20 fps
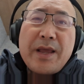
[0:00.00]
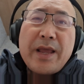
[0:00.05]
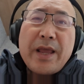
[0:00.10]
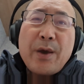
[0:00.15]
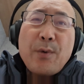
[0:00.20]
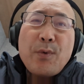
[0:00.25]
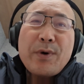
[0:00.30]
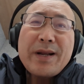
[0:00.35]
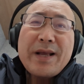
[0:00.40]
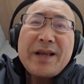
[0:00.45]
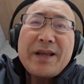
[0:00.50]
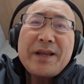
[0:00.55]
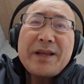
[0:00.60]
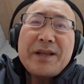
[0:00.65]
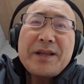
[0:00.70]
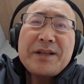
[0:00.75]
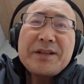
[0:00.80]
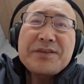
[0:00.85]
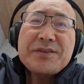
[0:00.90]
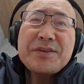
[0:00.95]
And
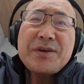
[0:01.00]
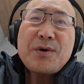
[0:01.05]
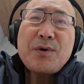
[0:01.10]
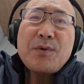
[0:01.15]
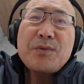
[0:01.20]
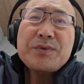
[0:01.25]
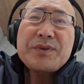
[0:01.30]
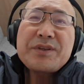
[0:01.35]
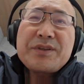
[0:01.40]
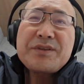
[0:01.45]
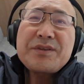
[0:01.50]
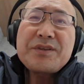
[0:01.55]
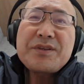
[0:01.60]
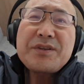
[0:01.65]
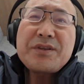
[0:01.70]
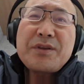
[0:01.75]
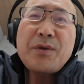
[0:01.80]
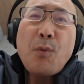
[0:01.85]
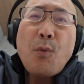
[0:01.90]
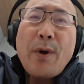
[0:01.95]

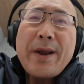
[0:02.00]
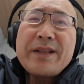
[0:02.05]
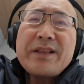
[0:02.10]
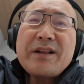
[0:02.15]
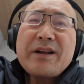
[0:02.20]
the way